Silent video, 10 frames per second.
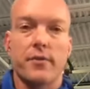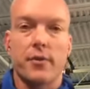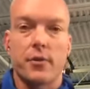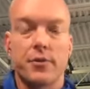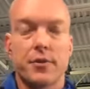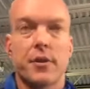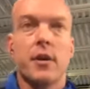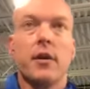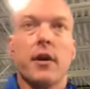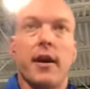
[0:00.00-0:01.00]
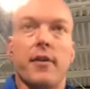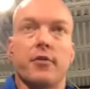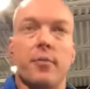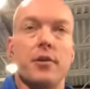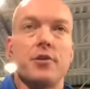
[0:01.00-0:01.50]
first after
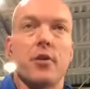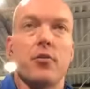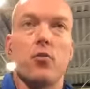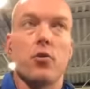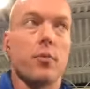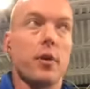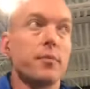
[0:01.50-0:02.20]
my general warm-up.